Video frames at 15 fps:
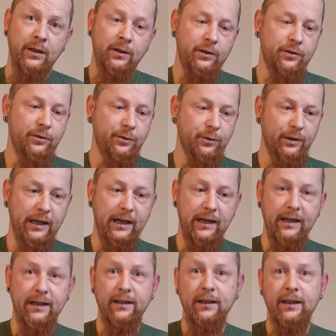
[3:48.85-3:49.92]
So
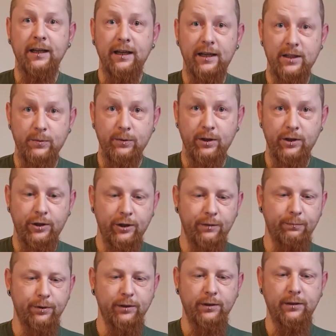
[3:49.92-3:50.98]
as with the shirt
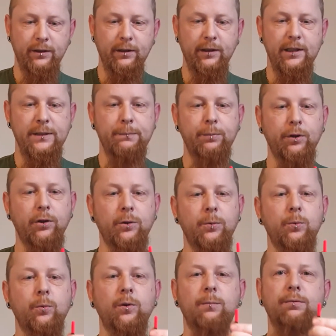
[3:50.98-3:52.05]
button, this bulk
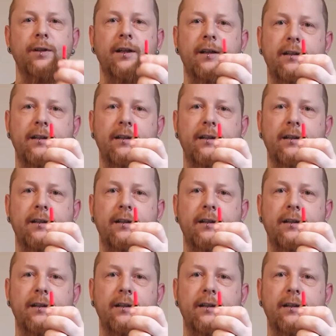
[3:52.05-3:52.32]
will bring it